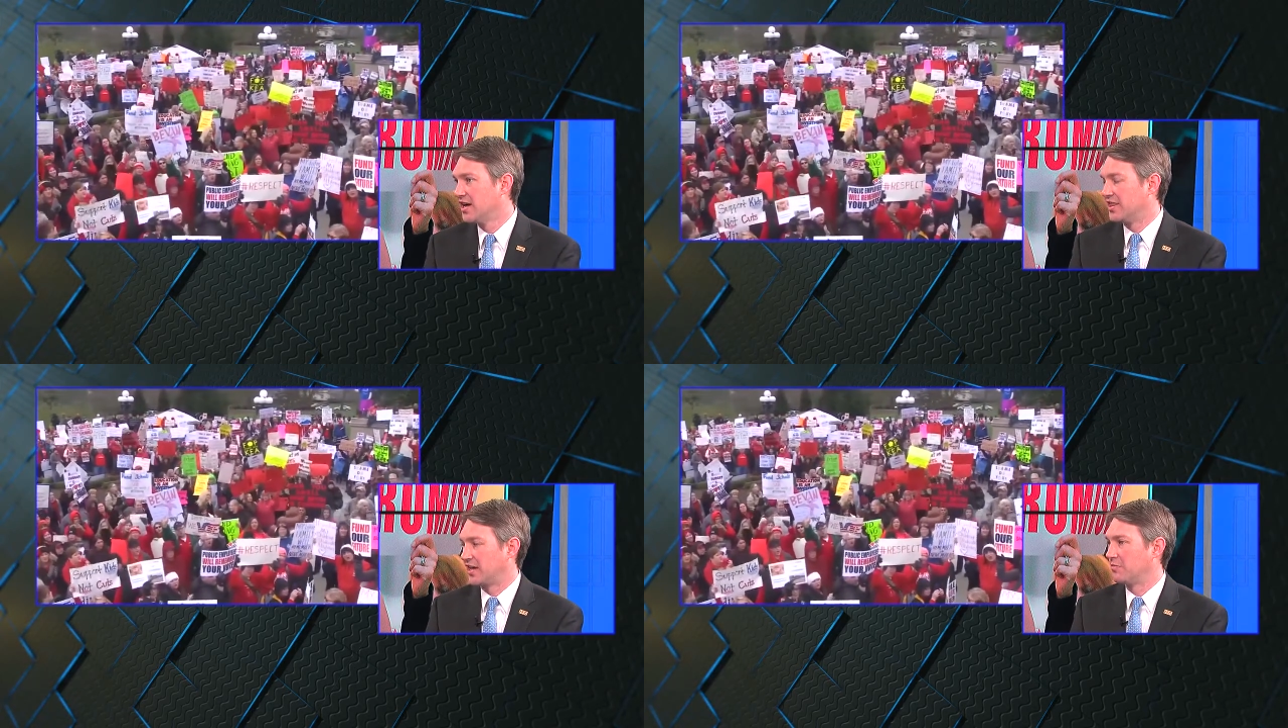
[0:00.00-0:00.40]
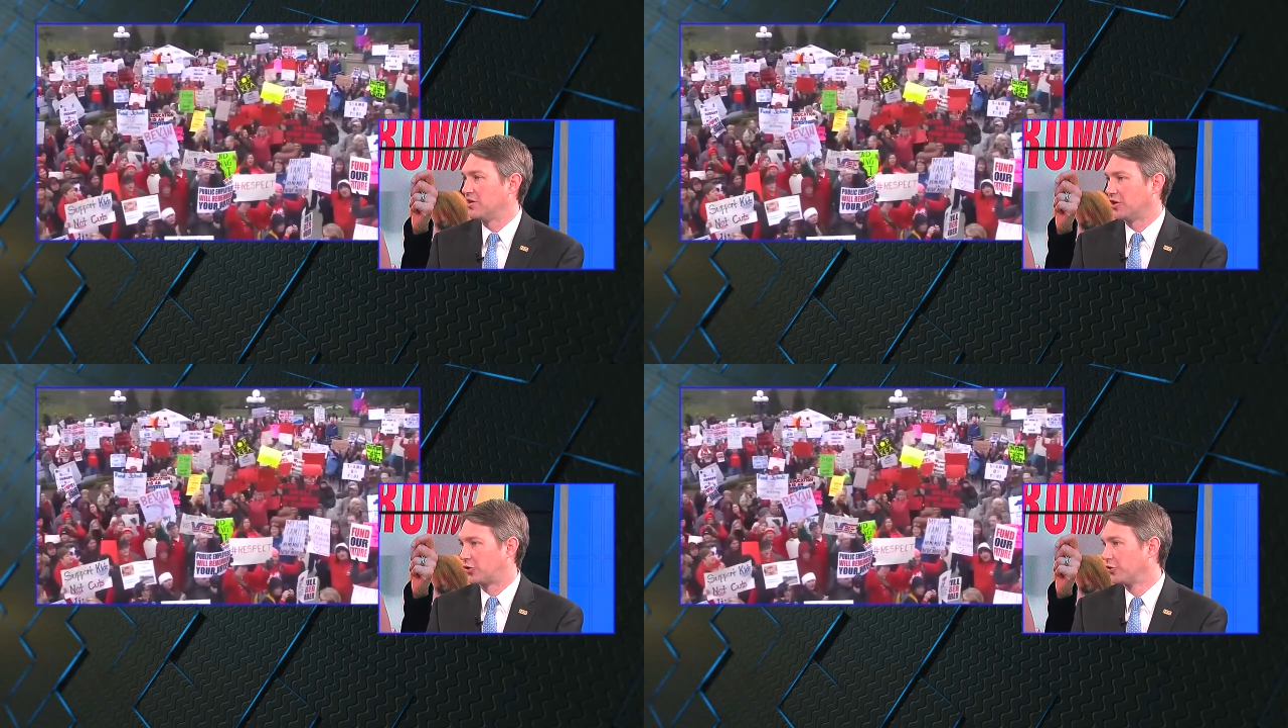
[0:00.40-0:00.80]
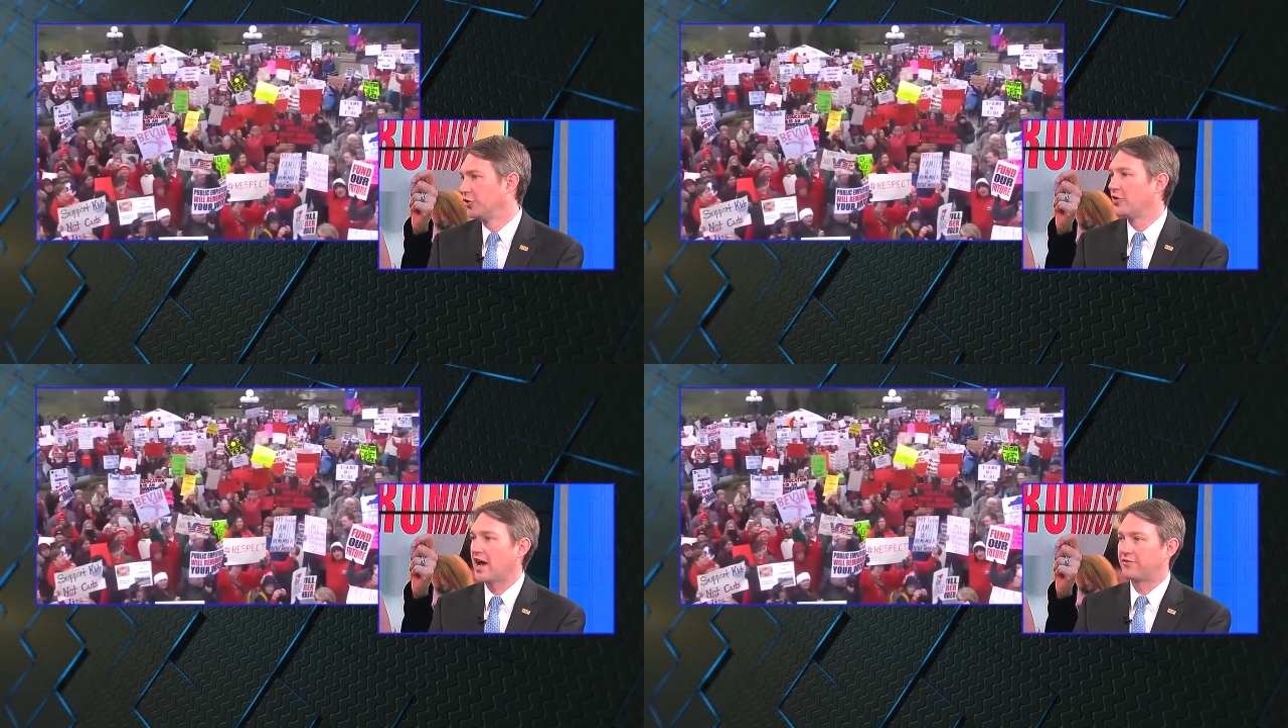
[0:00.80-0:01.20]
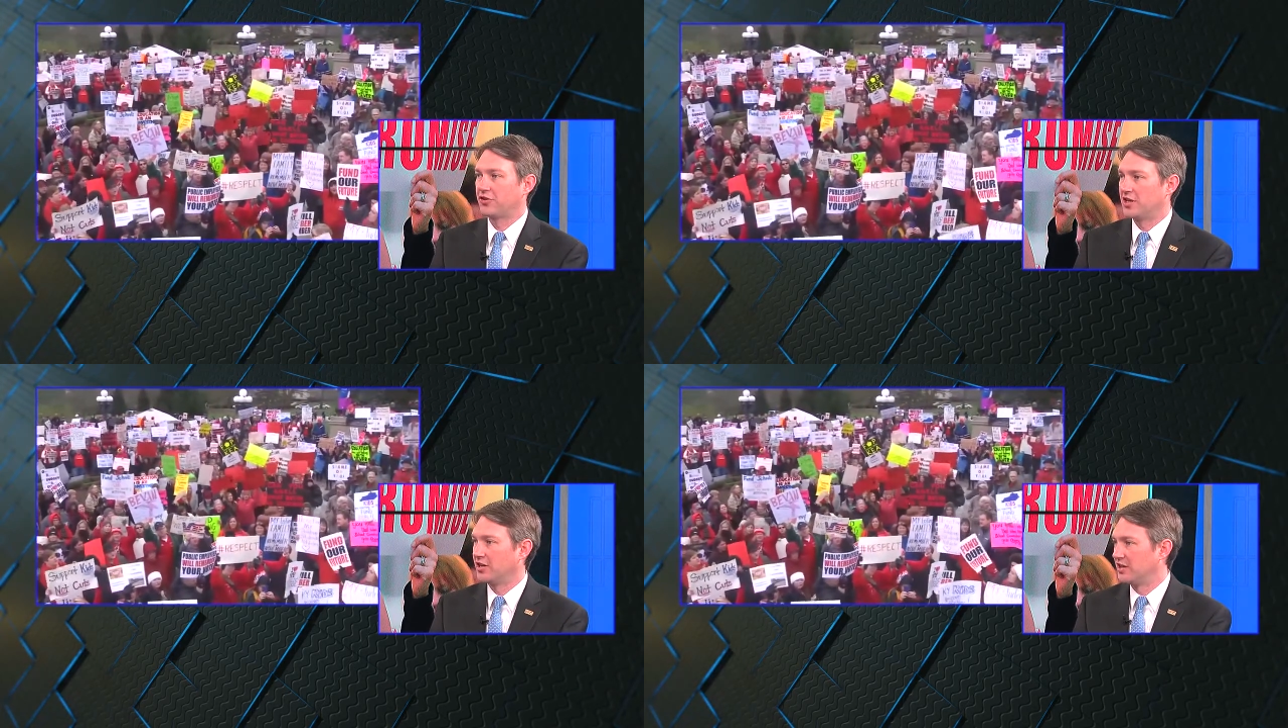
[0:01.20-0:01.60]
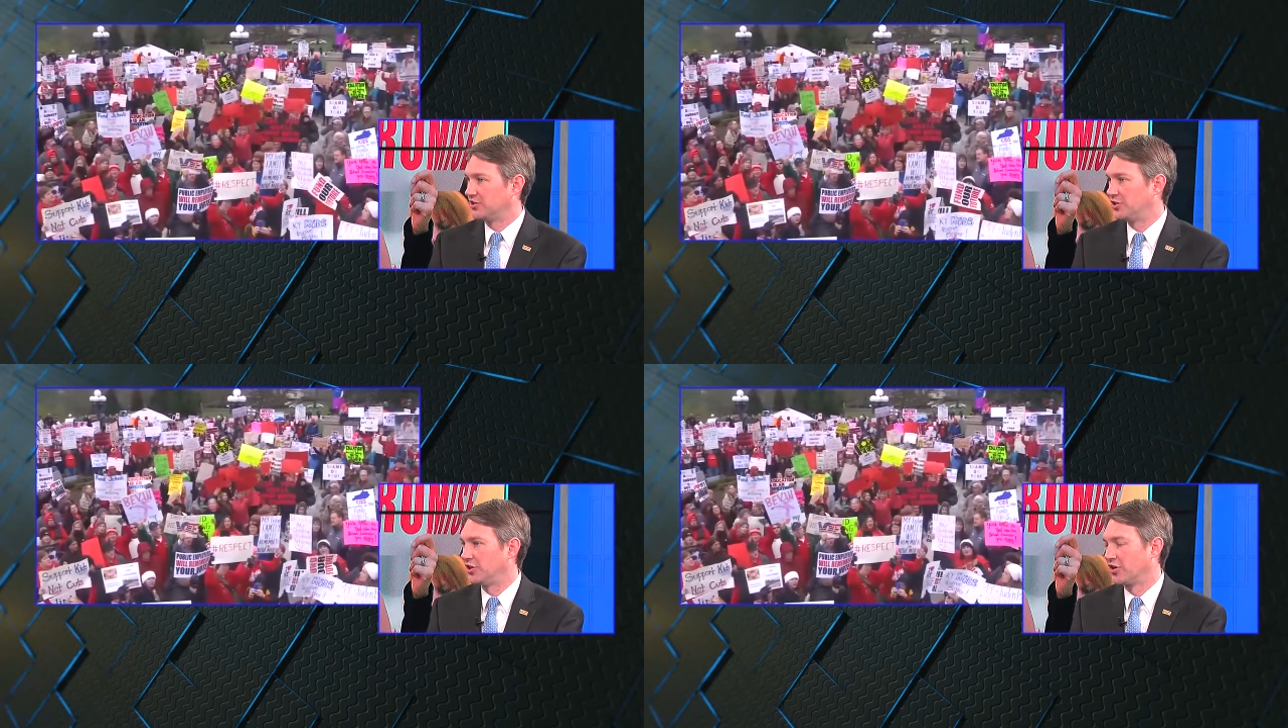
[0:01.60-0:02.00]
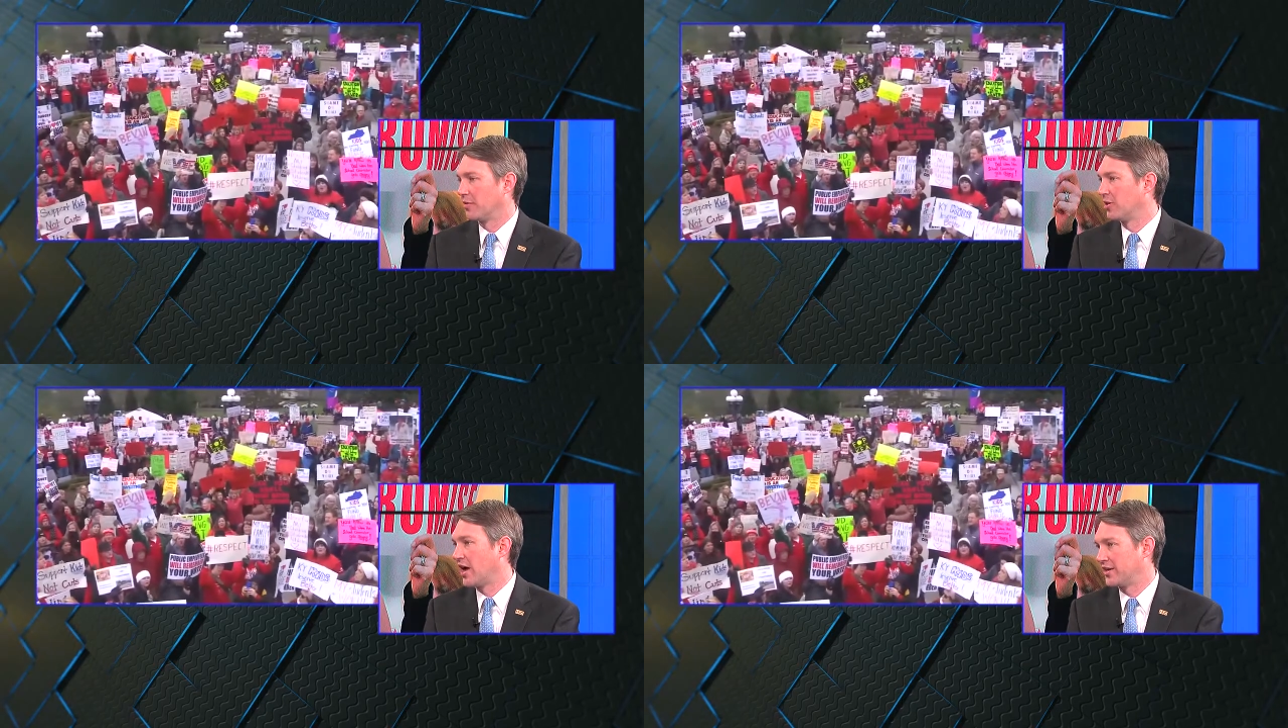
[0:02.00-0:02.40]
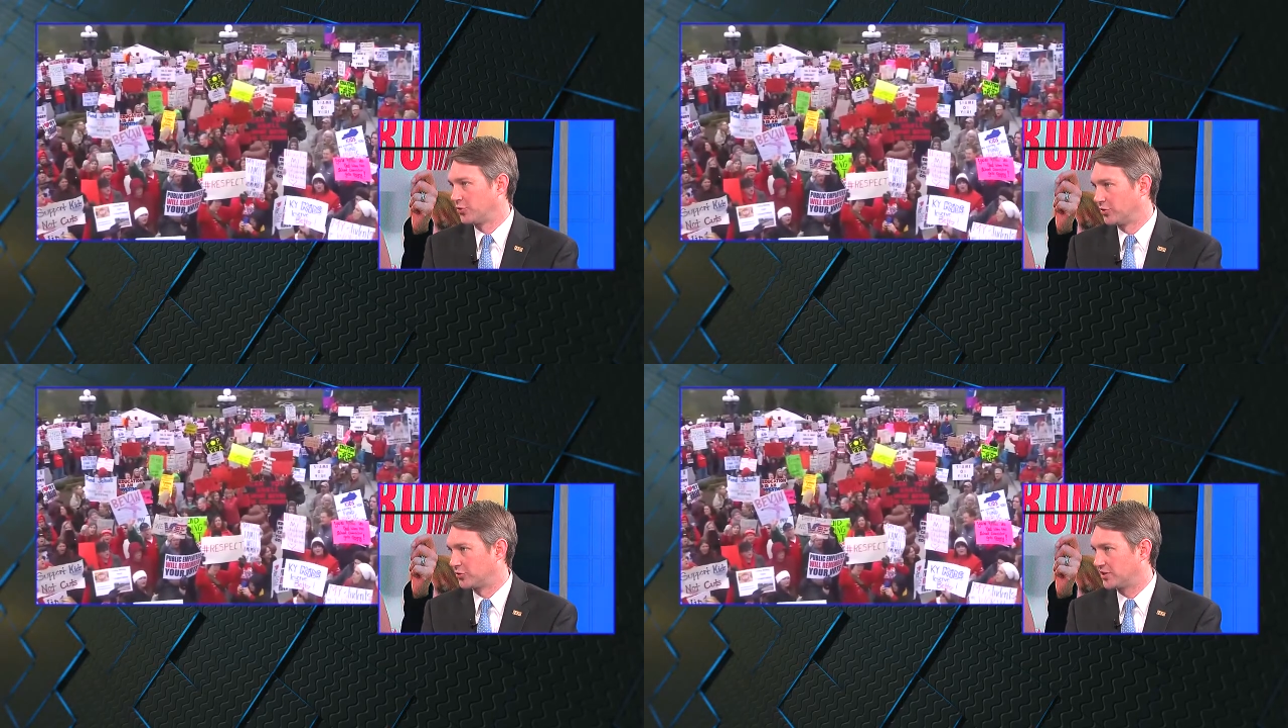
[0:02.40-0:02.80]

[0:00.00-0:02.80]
that can be accrued after the end of this year and applied towards